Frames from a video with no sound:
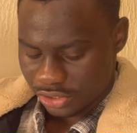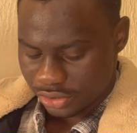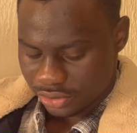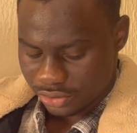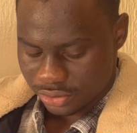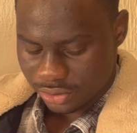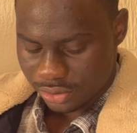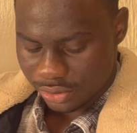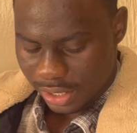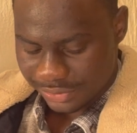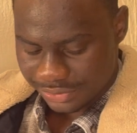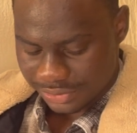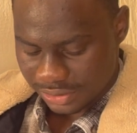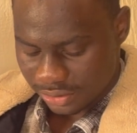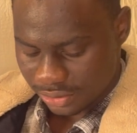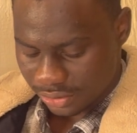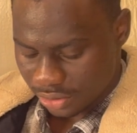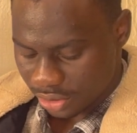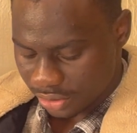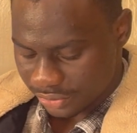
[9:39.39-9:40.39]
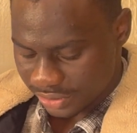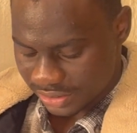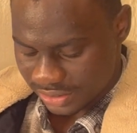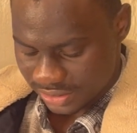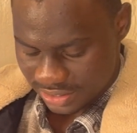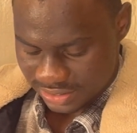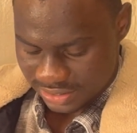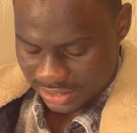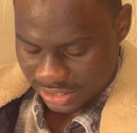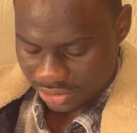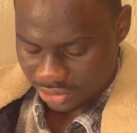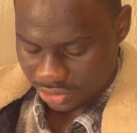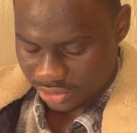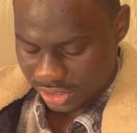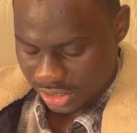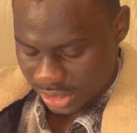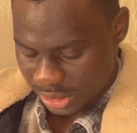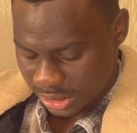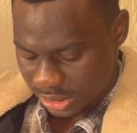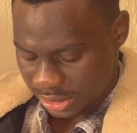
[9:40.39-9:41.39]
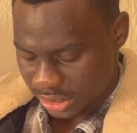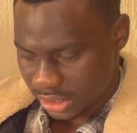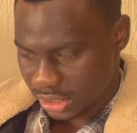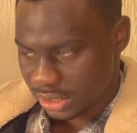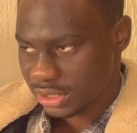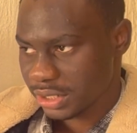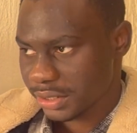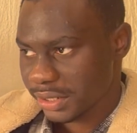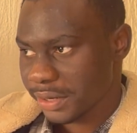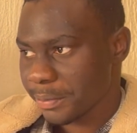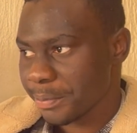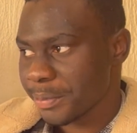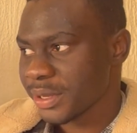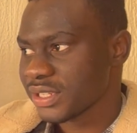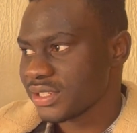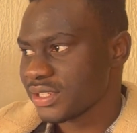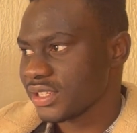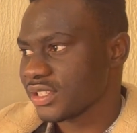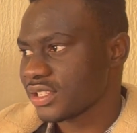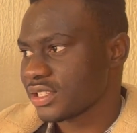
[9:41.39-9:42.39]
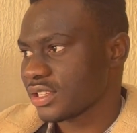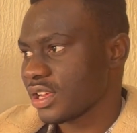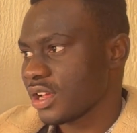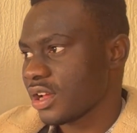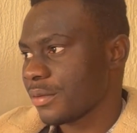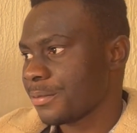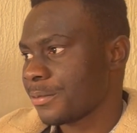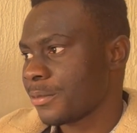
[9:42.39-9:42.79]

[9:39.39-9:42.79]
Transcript: So I think all these things are just the basics.